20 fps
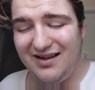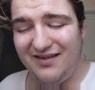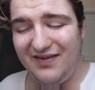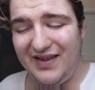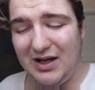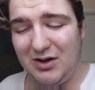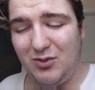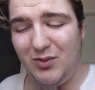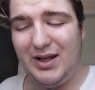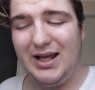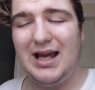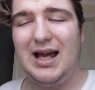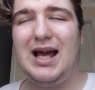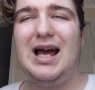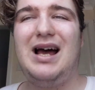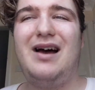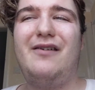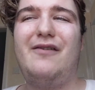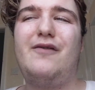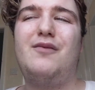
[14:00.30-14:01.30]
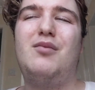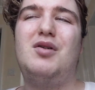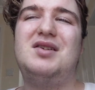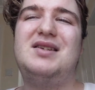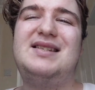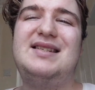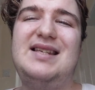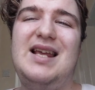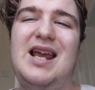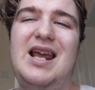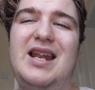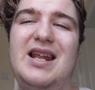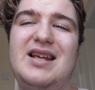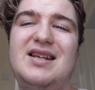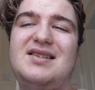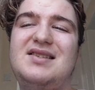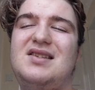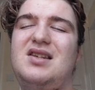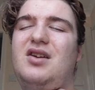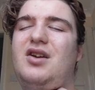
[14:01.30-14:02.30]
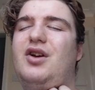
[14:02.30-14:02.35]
Then we have Mercedes,